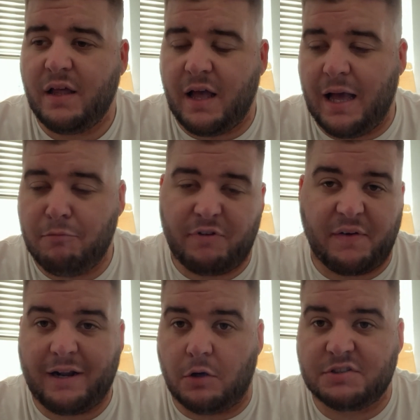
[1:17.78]

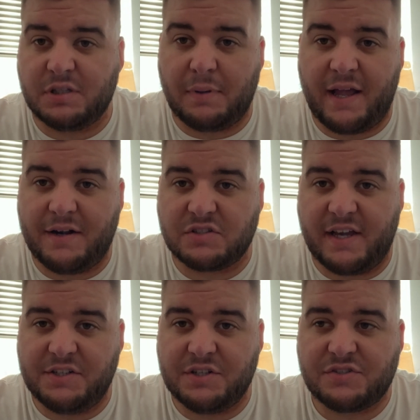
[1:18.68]
very close to players'
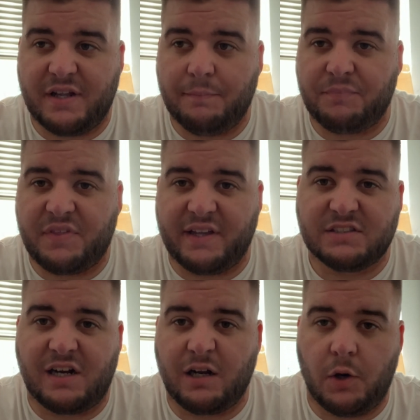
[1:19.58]
agents and
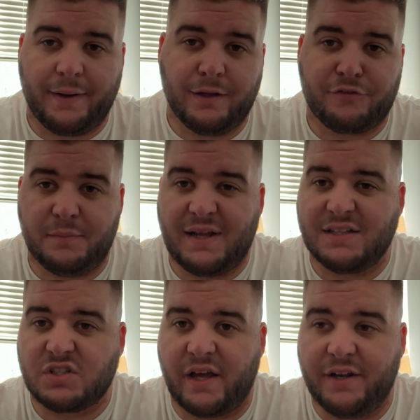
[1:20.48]
things that are going on from
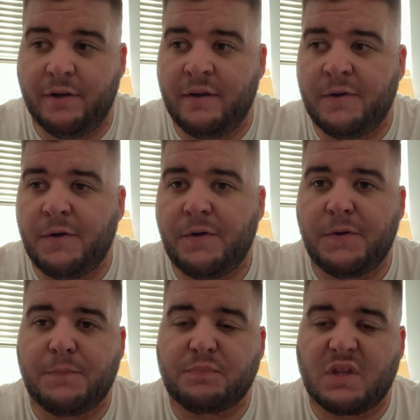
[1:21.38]
that side.
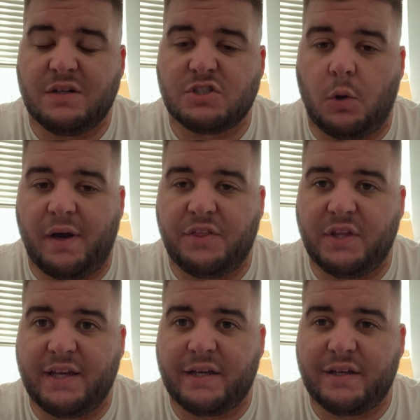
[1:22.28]
So I
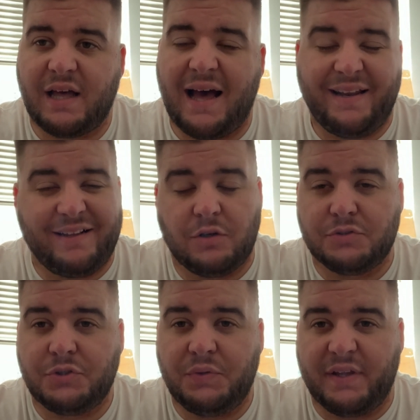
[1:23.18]
think adding
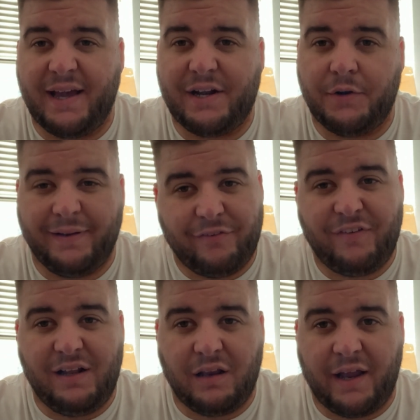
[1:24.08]
those two together, it
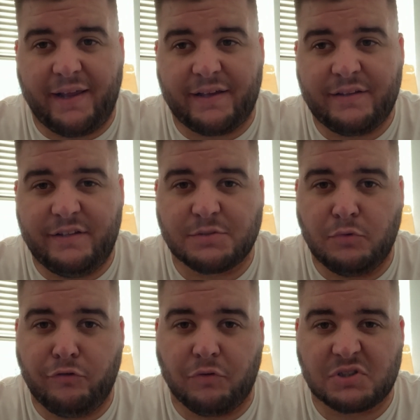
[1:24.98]
felt like this
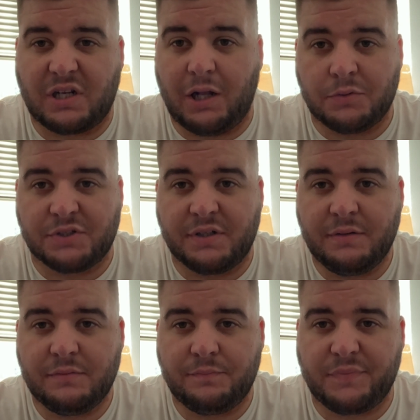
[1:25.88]
move was closer.
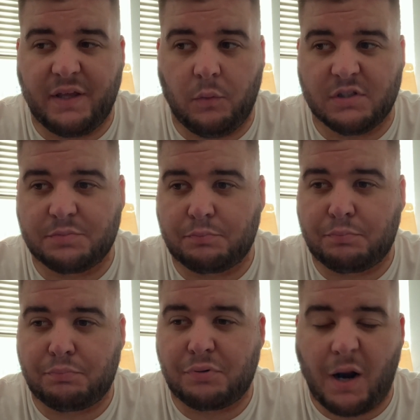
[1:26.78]
It was
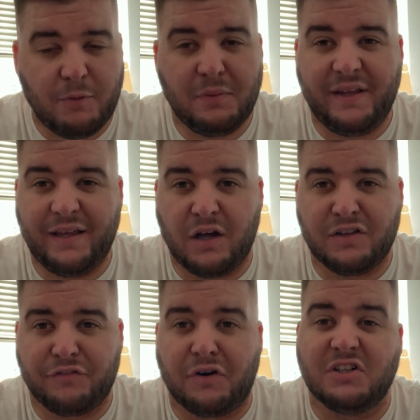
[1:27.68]
probably on
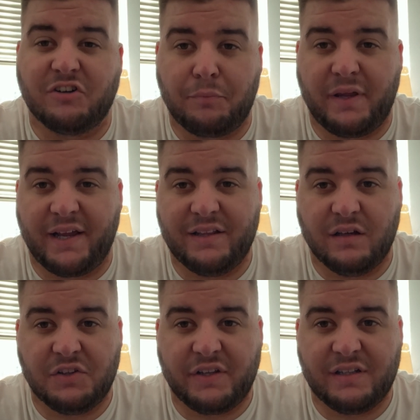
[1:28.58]
the verge of being a
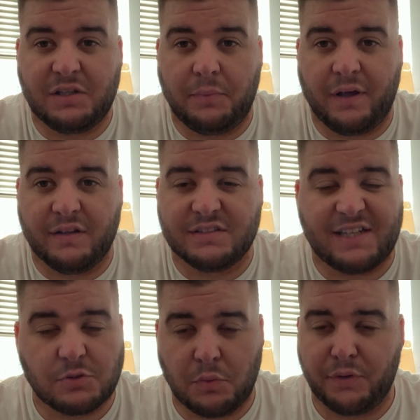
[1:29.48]
done deal, to be honest.
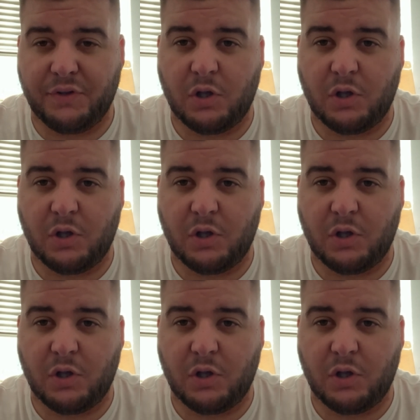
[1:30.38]
That's what